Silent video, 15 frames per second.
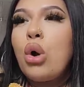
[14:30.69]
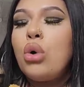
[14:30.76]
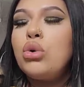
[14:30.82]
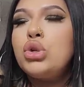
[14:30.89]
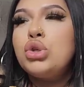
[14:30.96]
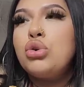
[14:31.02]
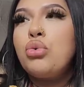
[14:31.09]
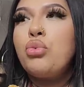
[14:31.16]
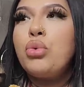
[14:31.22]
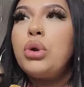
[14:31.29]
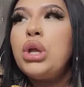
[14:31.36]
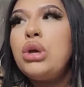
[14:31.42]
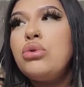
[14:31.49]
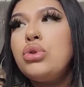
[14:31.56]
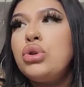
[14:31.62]
Oh, so what
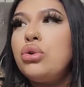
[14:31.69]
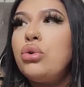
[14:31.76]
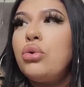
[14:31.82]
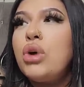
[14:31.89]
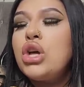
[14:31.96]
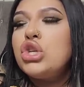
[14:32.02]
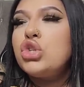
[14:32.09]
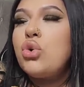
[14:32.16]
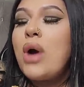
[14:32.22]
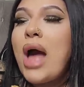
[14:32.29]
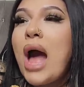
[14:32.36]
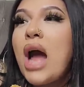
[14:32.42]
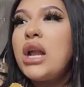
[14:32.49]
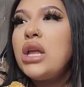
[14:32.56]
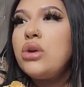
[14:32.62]
do you do? So
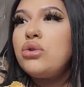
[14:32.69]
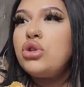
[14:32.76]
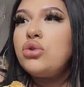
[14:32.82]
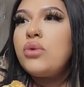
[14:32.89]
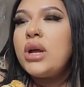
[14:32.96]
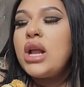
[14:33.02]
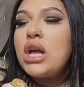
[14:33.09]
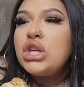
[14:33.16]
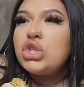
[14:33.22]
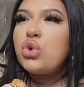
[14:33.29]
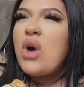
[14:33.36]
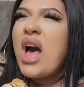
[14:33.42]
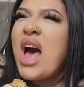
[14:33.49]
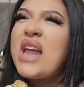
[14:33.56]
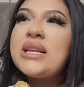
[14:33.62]
how do you do it? So
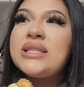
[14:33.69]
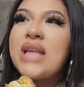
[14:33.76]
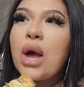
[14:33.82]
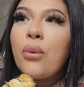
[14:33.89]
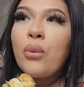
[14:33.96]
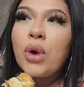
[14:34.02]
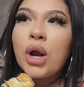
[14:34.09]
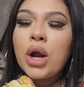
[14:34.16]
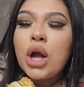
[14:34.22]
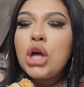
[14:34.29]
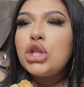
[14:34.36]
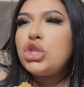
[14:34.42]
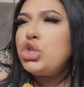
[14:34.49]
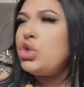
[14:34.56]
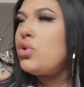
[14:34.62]
how does that work?
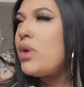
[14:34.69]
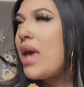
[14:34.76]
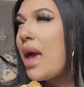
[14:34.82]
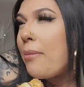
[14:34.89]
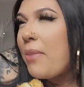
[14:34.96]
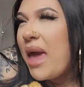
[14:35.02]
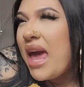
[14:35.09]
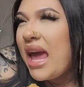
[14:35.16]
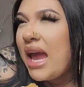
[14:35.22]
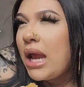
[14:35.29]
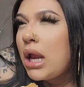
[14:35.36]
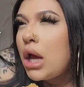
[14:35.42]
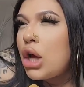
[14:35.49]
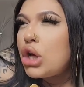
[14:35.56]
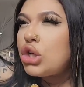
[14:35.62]
Do you get
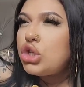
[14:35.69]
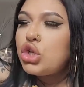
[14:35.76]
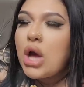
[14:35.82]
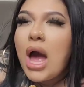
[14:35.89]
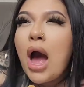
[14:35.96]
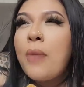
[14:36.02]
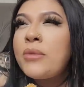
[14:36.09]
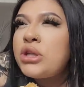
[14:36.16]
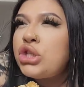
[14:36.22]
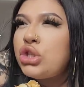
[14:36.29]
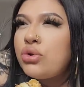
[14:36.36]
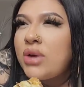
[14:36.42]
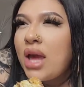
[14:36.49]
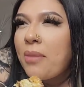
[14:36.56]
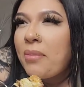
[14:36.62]
paid? How much
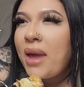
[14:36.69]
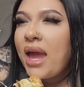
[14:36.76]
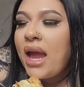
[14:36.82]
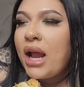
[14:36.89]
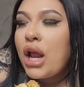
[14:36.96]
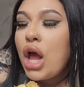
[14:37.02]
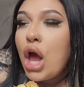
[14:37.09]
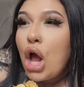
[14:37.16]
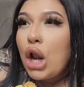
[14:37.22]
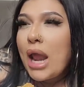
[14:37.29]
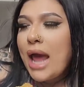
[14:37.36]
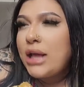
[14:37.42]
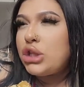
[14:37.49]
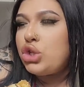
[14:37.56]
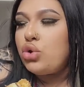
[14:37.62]
do you get paid?
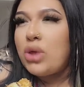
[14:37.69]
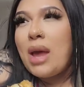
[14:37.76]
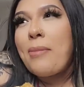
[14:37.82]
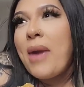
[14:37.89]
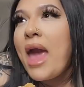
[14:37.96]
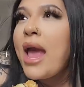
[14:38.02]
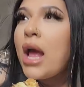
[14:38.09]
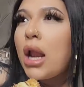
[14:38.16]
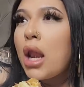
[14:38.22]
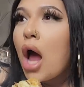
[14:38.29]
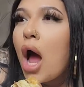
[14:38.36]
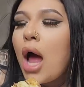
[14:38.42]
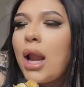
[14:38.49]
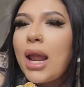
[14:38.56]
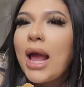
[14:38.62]
Like, do they pay a
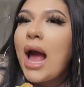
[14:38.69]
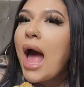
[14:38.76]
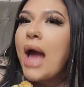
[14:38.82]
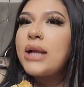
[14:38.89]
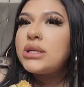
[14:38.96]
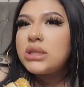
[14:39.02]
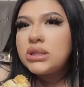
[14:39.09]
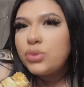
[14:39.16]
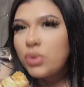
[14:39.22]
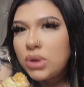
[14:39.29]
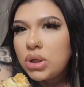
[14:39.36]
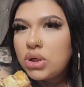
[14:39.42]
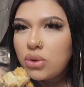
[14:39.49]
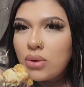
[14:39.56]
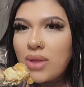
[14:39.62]
lot? Like, I just
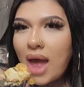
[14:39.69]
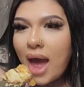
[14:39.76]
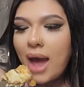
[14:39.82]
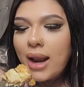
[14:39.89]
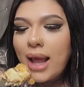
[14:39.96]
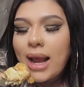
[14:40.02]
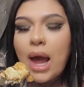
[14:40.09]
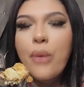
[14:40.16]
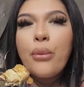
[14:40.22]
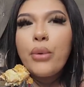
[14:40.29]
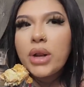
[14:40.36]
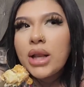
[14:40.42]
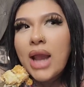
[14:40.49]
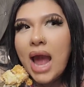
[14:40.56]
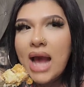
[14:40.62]
wouldn't do that. Like, I
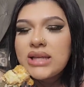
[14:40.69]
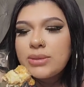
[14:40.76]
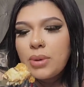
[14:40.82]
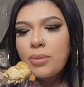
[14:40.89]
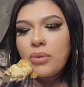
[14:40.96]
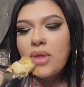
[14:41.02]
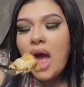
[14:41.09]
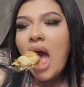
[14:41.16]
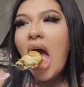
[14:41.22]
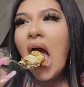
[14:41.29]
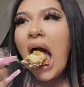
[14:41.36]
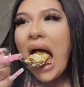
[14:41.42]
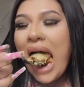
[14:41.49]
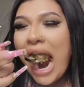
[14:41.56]
wouldn't ask people that.